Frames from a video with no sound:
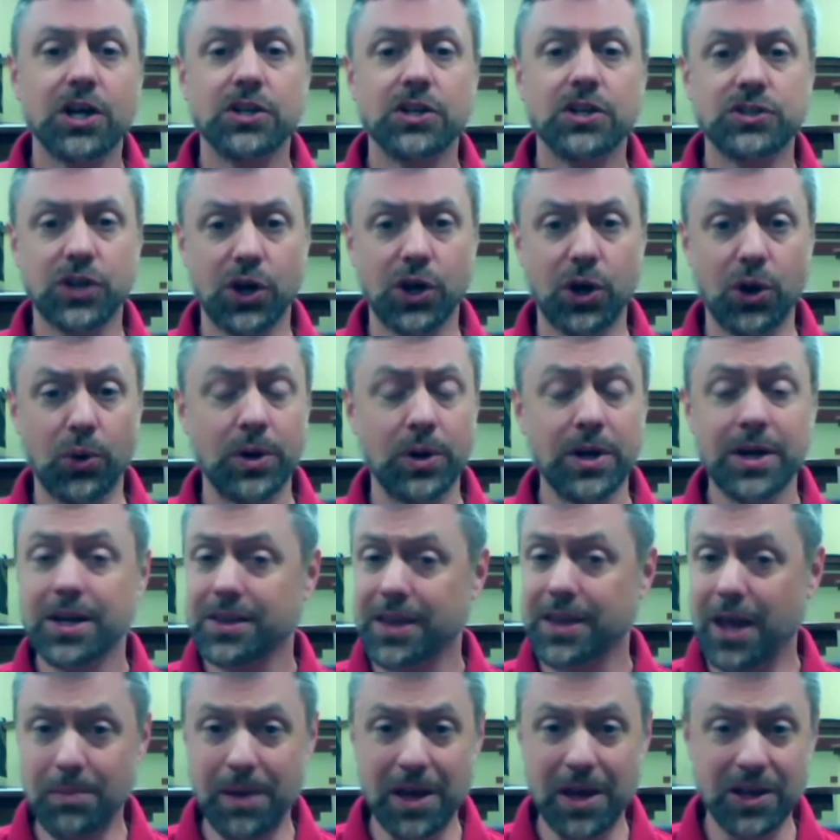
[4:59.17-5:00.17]
So
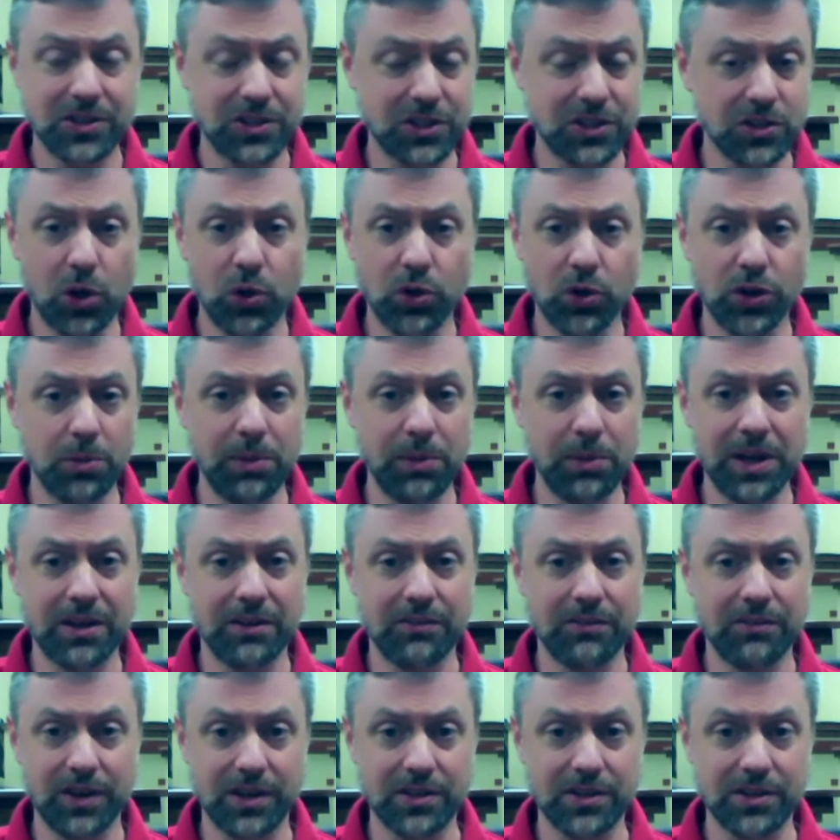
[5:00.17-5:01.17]
they may still only be
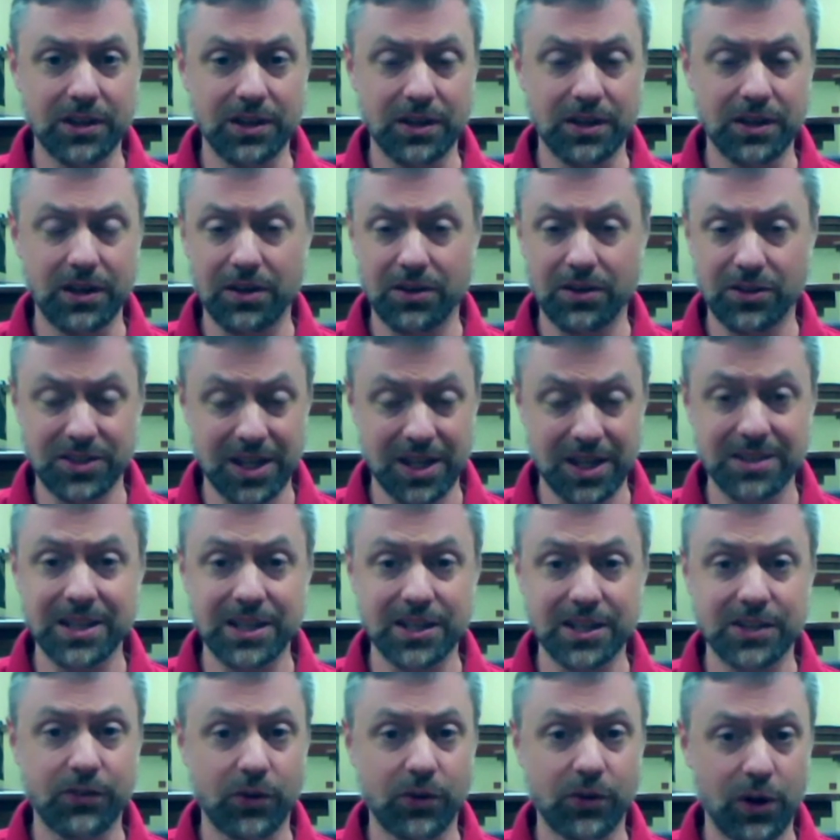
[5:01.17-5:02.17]
convicted,
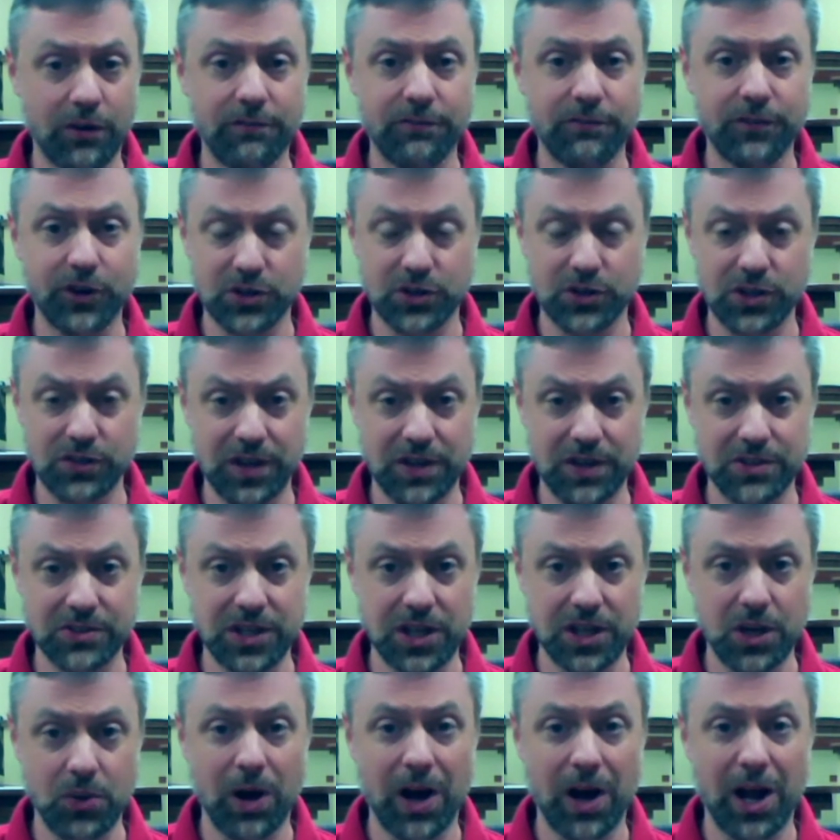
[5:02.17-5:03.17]
sentenced for a first offense
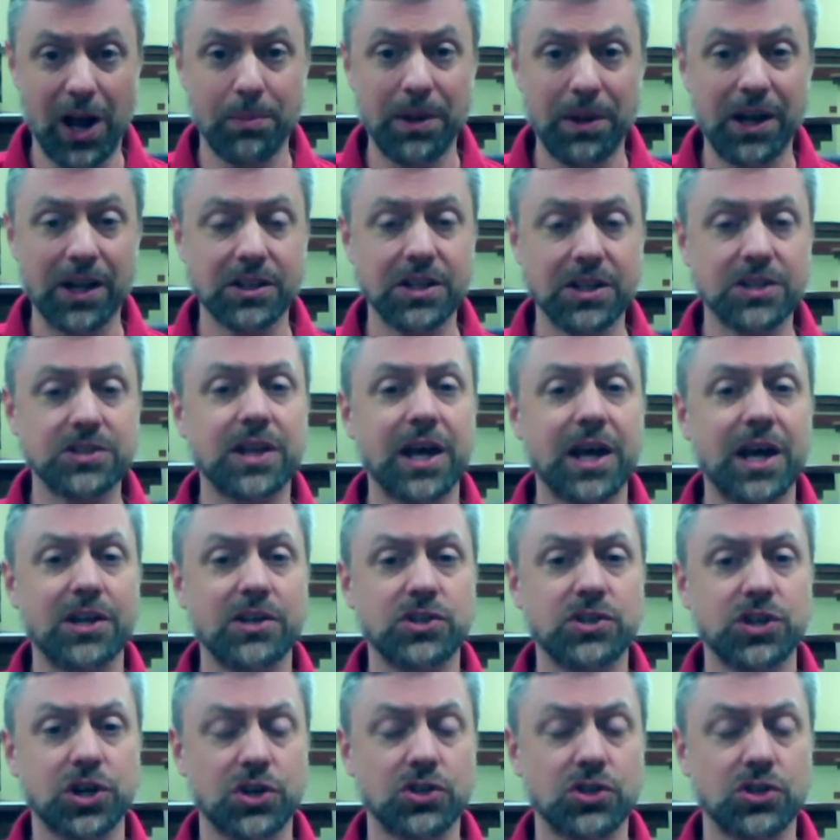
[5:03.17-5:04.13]
DUI, but at least that